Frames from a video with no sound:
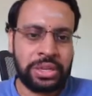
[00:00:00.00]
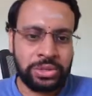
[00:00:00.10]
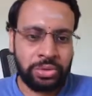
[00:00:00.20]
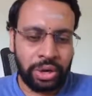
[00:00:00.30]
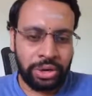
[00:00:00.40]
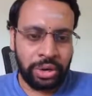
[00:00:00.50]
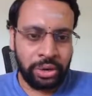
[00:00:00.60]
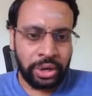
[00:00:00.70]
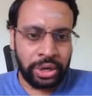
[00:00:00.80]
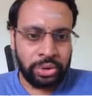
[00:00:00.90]
So what you are
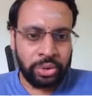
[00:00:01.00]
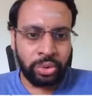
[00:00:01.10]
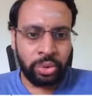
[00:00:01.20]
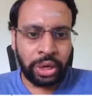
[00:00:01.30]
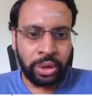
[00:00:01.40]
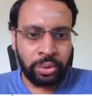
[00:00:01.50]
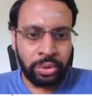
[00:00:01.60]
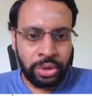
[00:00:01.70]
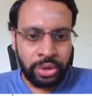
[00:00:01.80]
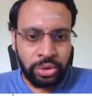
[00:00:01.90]
going to do now,
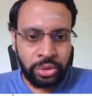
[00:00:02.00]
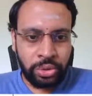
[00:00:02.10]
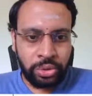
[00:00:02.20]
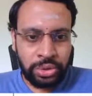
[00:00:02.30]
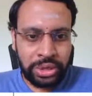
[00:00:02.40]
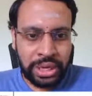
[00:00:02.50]
you